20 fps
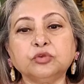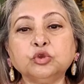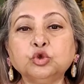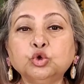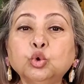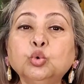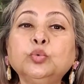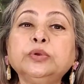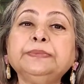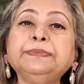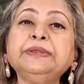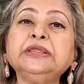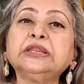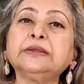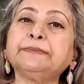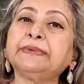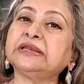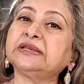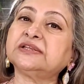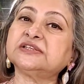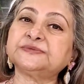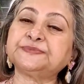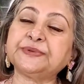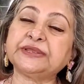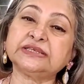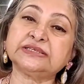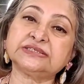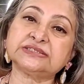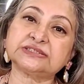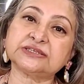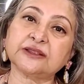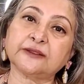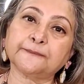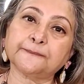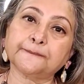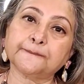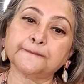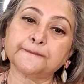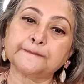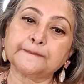You will be in a better space,
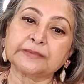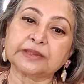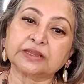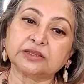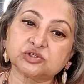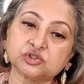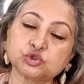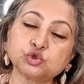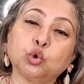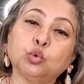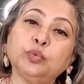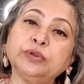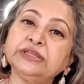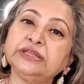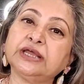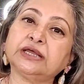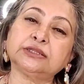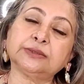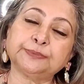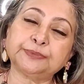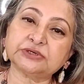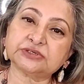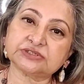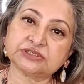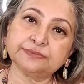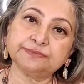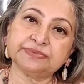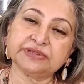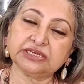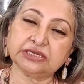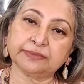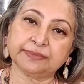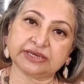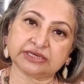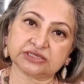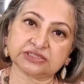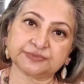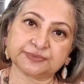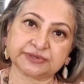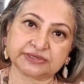so will the other person be in a
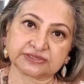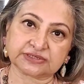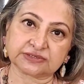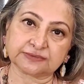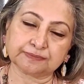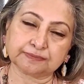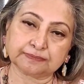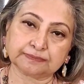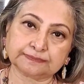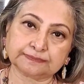better space.